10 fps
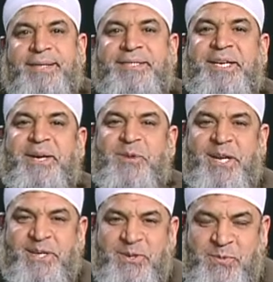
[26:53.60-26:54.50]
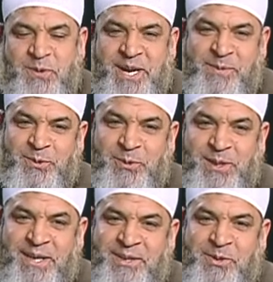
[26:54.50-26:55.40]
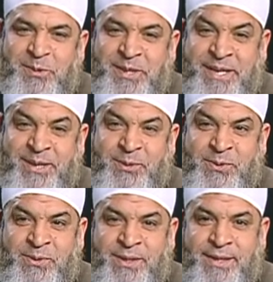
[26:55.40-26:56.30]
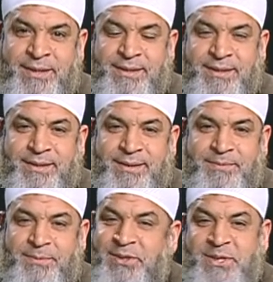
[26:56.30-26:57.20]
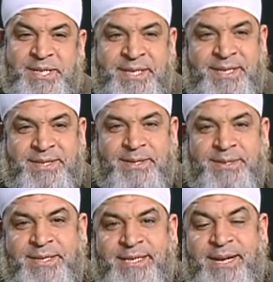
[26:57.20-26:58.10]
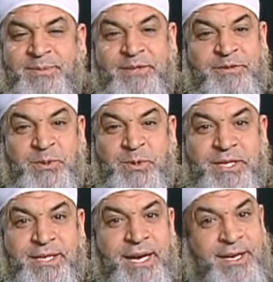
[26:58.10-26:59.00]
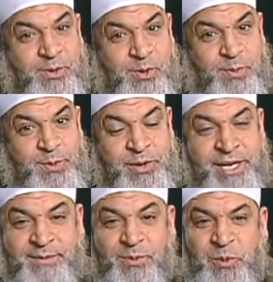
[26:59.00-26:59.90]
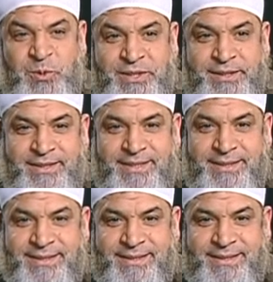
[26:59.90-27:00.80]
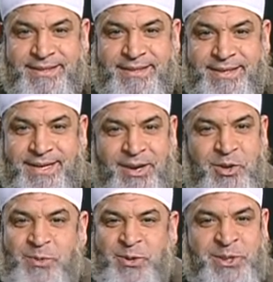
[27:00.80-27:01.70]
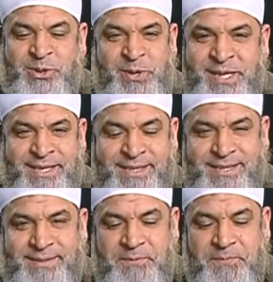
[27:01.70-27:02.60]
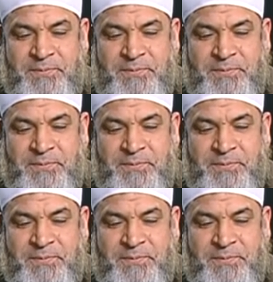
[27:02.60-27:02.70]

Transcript: Assalamu alaikum wa rahmatullahi wa barakatuh. Brothers and sisters in Islam, dear viewers, I hope you're not bored. I hope you're enjoying this.